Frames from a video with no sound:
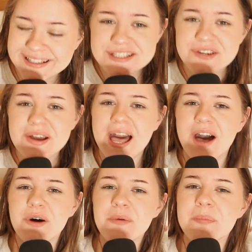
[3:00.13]
to
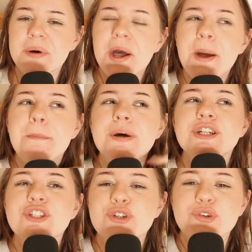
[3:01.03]
help
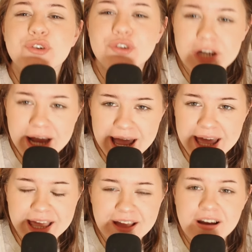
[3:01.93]

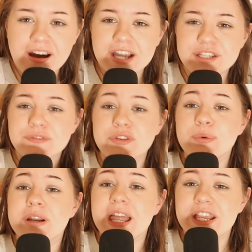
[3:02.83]
portray kind of the
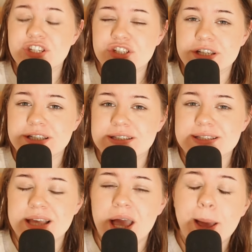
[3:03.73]

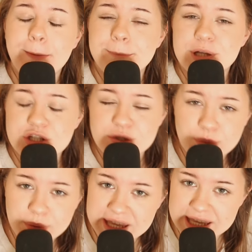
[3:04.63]
relations
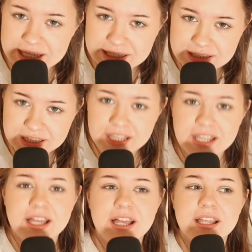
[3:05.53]
between
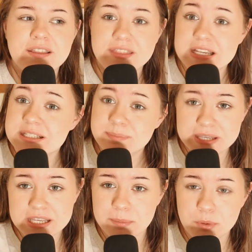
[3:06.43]
these
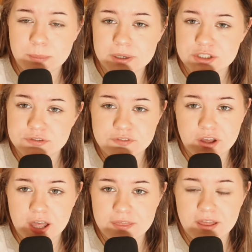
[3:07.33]
people much
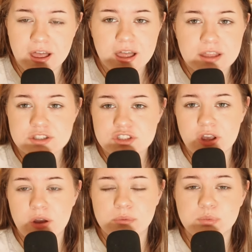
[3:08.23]
further,
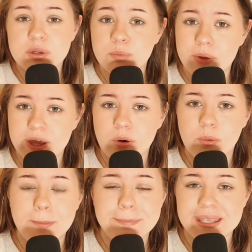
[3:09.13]
so we
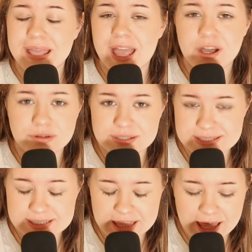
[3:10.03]
will be getting on
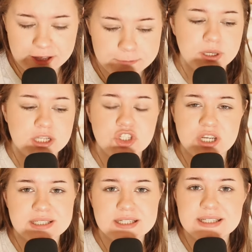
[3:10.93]
to that. But
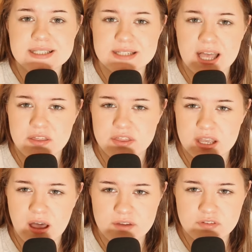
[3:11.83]
Jessica's death,
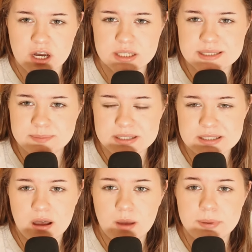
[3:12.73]
I've kind of split
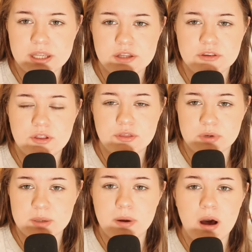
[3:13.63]
it up in
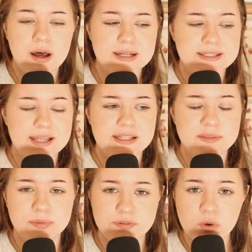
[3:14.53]
three parts. There's
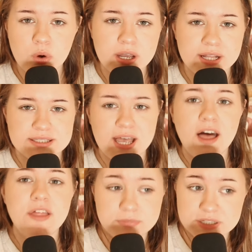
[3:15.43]
before her
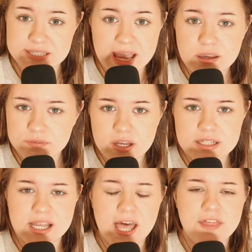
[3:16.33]
death, the day of her
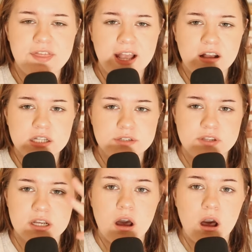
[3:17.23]
death, and kind of
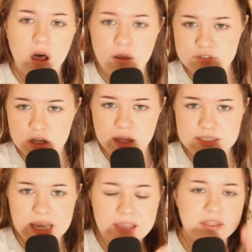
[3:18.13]
like after her
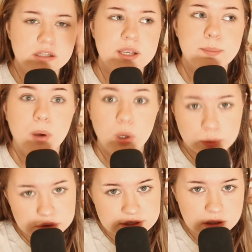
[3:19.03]
death and like
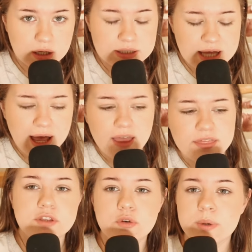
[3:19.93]
post her death.
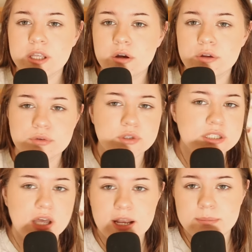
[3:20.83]
I thought we could go through the
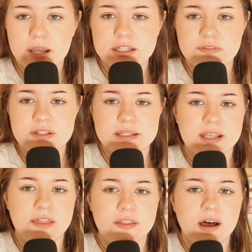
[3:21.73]
timeline of it
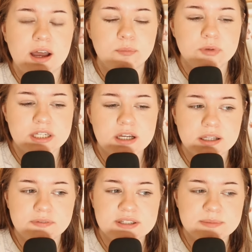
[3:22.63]
together and really
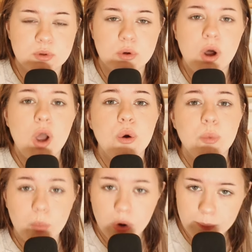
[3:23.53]
kind of explore
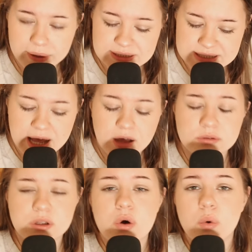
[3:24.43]
what went
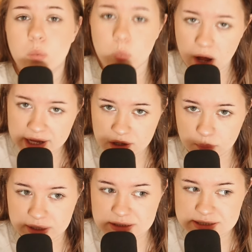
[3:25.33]
down, why it
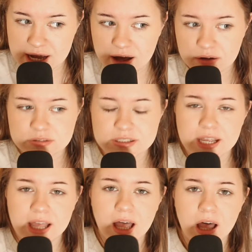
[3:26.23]
went down,
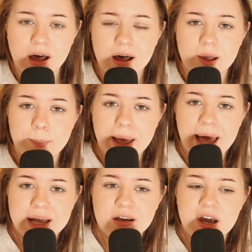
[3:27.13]

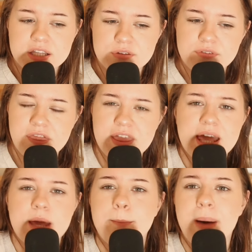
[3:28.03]
and kind of the
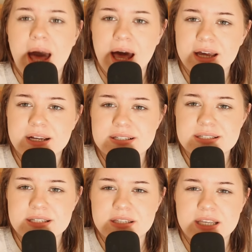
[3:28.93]

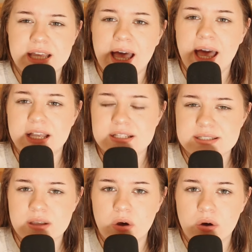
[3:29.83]
impact that it
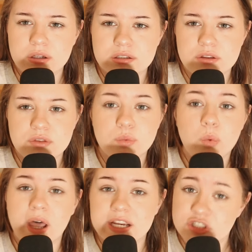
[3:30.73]
has on the
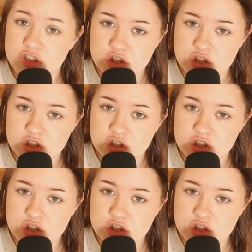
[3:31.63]
wider